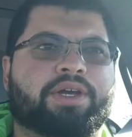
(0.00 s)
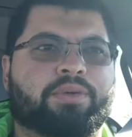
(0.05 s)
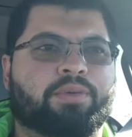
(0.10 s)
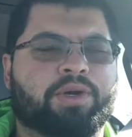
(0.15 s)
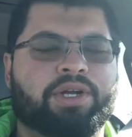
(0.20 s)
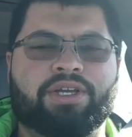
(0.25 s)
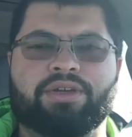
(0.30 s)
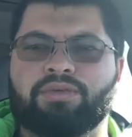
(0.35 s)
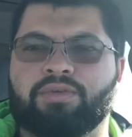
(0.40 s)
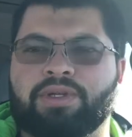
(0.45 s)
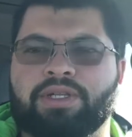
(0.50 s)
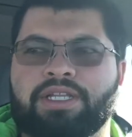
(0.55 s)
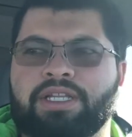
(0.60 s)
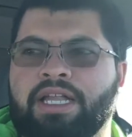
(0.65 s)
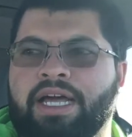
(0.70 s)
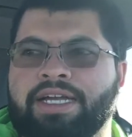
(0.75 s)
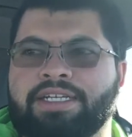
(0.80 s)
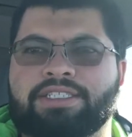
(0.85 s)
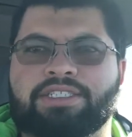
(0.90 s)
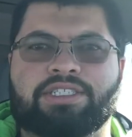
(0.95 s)
Where do you really
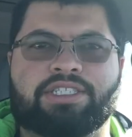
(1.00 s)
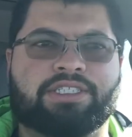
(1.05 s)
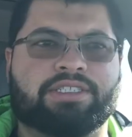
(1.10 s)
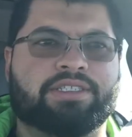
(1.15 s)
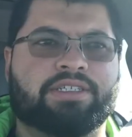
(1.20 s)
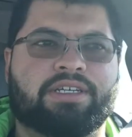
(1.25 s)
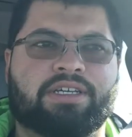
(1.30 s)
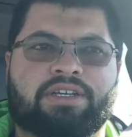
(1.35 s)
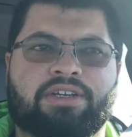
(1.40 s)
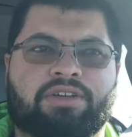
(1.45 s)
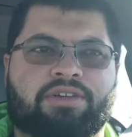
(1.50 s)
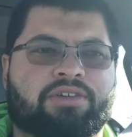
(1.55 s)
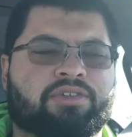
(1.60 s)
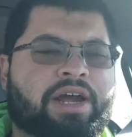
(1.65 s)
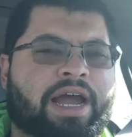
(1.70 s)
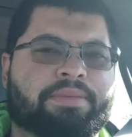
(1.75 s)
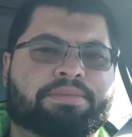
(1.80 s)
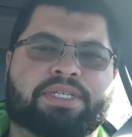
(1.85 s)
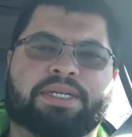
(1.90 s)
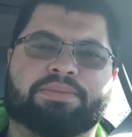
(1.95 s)
like to just
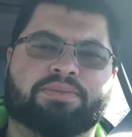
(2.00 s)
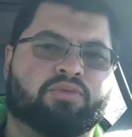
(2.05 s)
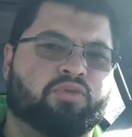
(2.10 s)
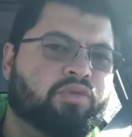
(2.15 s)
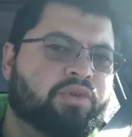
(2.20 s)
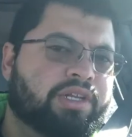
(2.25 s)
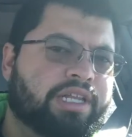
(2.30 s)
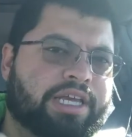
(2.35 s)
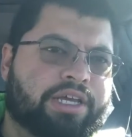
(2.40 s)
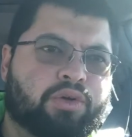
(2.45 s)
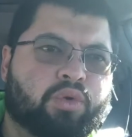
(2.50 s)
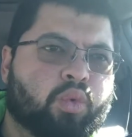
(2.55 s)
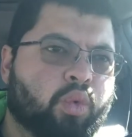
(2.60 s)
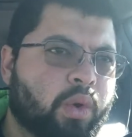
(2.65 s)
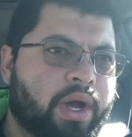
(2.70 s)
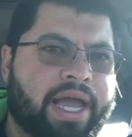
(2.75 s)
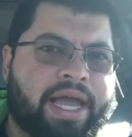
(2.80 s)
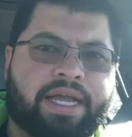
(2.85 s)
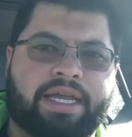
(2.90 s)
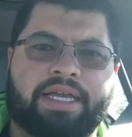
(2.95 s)
grab something really
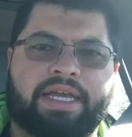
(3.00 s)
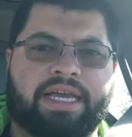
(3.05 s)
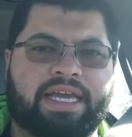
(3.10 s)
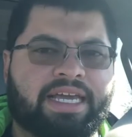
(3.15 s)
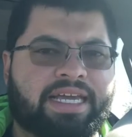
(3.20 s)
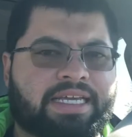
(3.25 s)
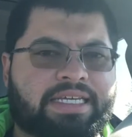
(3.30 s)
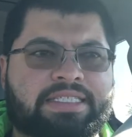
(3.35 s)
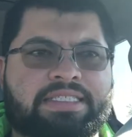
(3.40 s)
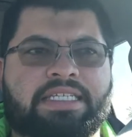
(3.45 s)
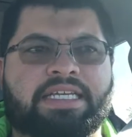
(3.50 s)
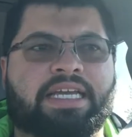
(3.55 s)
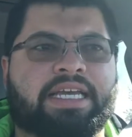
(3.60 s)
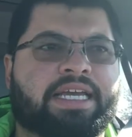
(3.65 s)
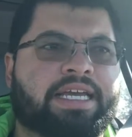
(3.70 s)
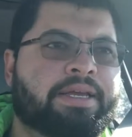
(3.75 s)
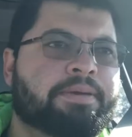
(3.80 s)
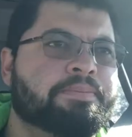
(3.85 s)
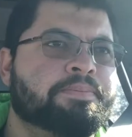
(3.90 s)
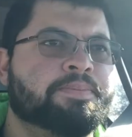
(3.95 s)
quick,
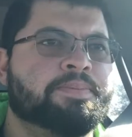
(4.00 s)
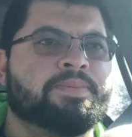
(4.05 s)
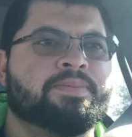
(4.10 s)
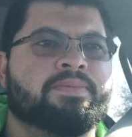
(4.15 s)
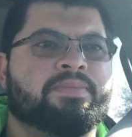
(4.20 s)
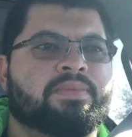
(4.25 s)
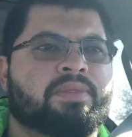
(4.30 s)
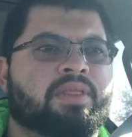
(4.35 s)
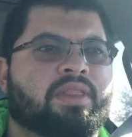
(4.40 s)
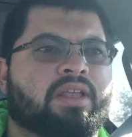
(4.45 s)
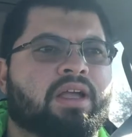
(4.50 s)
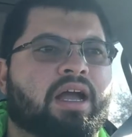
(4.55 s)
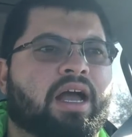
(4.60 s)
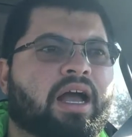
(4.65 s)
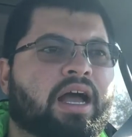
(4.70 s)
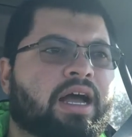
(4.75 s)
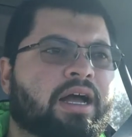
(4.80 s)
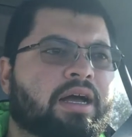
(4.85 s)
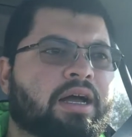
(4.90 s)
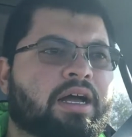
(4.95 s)
easy,
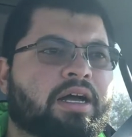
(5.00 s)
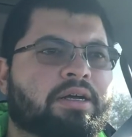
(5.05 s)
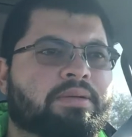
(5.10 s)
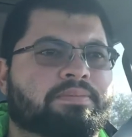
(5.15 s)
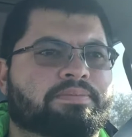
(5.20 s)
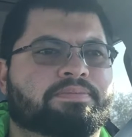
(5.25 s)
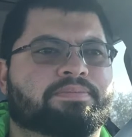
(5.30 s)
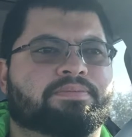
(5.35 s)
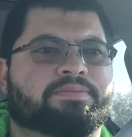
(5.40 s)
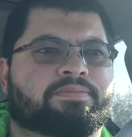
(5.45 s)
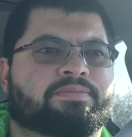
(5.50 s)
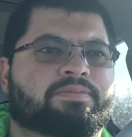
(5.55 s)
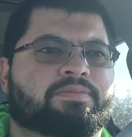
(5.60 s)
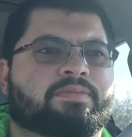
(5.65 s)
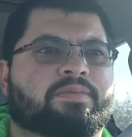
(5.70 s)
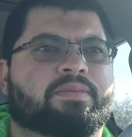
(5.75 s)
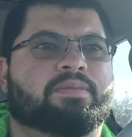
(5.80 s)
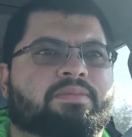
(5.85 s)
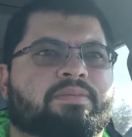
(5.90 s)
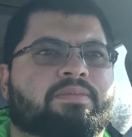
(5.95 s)
um,
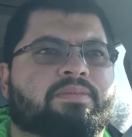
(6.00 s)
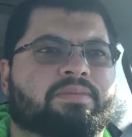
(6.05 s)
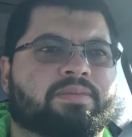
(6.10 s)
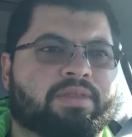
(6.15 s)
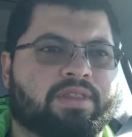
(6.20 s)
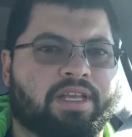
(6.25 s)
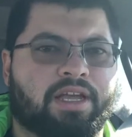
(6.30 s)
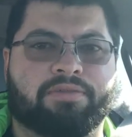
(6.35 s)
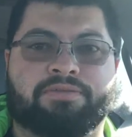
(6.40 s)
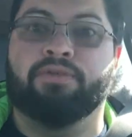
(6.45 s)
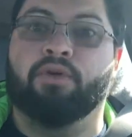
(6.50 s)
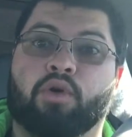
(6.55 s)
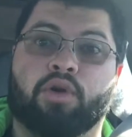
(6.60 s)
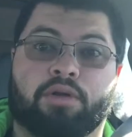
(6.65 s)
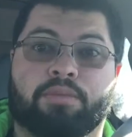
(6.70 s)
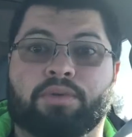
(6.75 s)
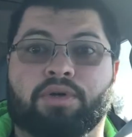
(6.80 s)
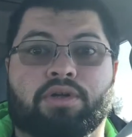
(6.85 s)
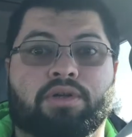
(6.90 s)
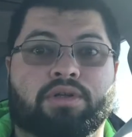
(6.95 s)

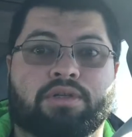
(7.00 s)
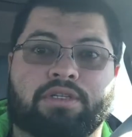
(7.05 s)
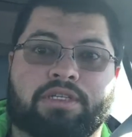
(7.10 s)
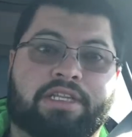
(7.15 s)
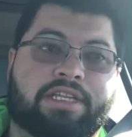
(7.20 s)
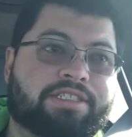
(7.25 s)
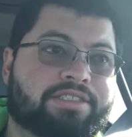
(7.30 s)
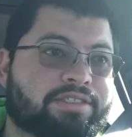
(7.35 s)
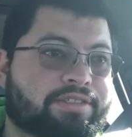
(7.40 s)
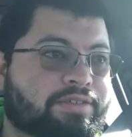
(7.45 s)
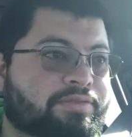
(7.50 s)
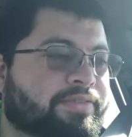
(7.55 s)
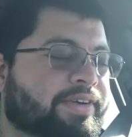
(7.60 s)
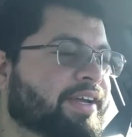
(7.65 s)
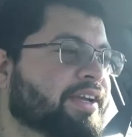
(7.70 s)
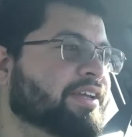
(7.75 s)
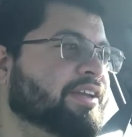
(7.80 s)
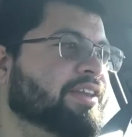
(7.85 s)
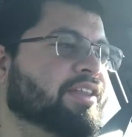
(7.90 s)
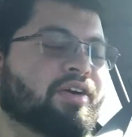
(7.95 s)
affordable, unless you're feeding the